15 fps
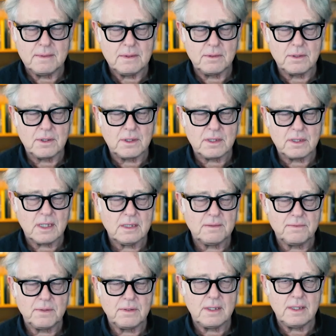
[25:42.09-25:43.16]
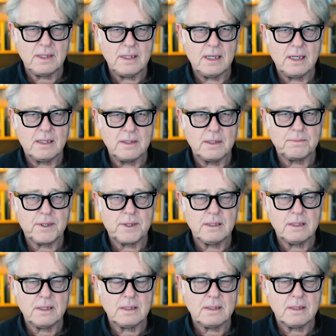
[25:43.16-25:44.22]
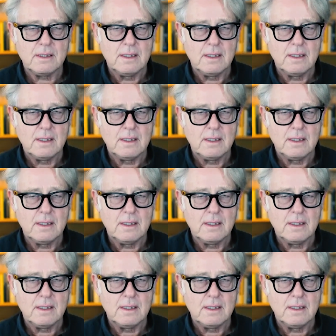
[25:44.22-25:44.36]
to successfully increase prices.